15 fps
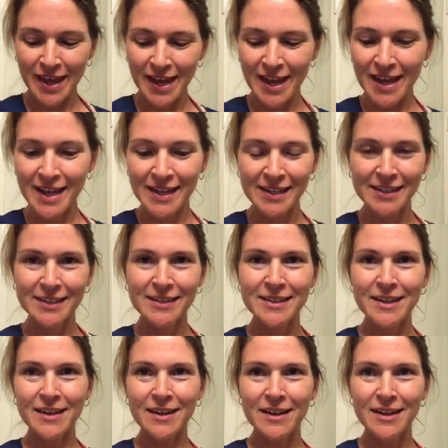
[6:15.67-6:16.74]
And
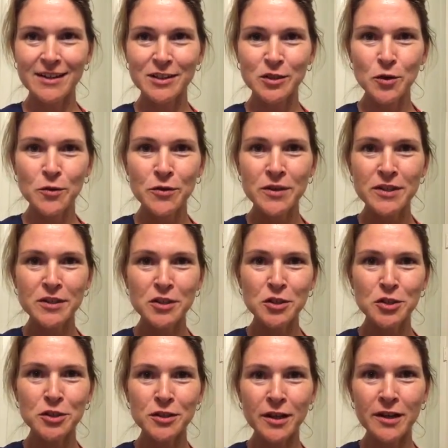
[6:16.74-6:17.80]
so this is
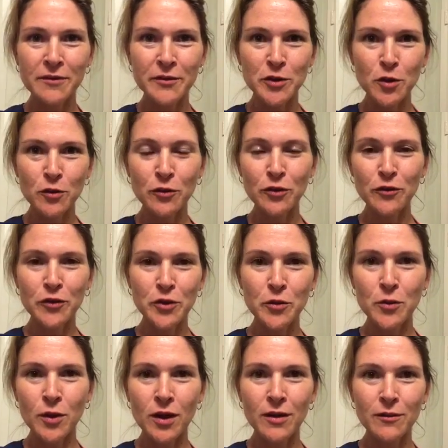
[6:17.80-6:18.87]
just kind of an
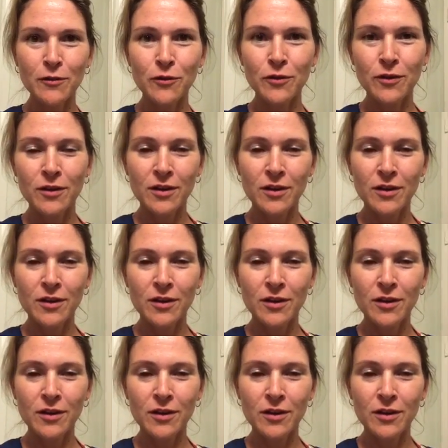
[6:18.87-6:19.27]
overview of